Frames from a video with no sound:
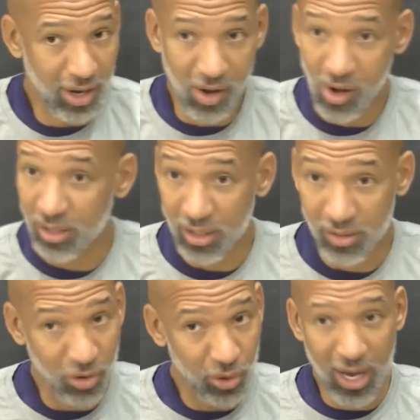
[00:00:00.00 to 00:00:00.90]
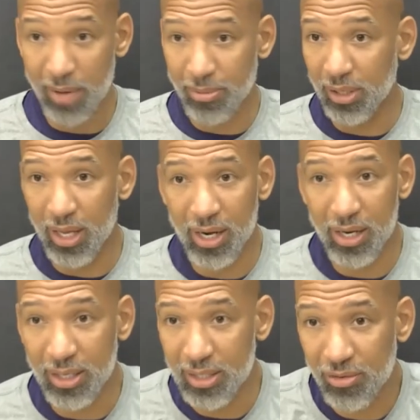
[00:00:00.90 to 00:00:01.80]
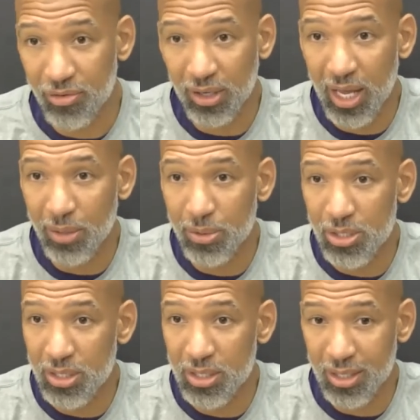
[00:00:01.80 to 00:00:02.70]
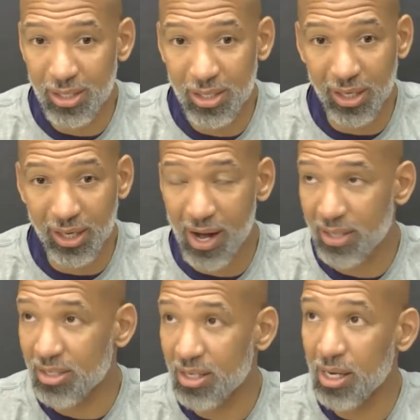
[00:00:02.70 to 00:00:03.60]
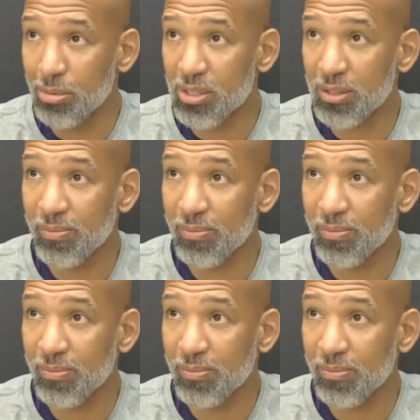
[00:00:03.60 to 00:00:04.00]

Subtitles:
all the vocabulary and different languages and then the concepts.